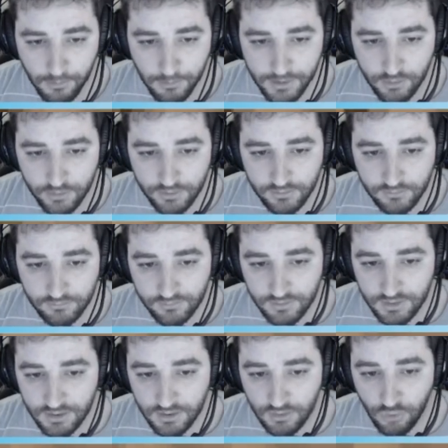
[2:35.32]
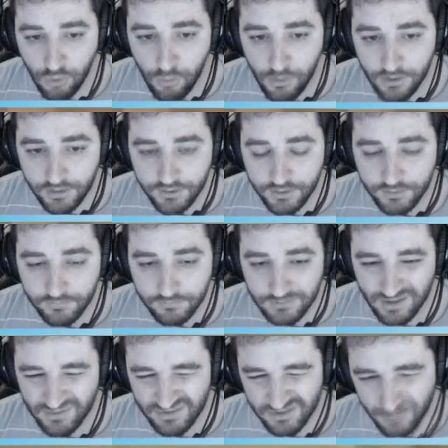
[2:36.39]
gonna see no one here. There's
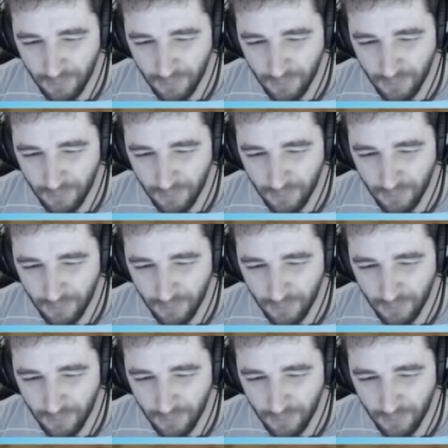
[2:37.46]
a small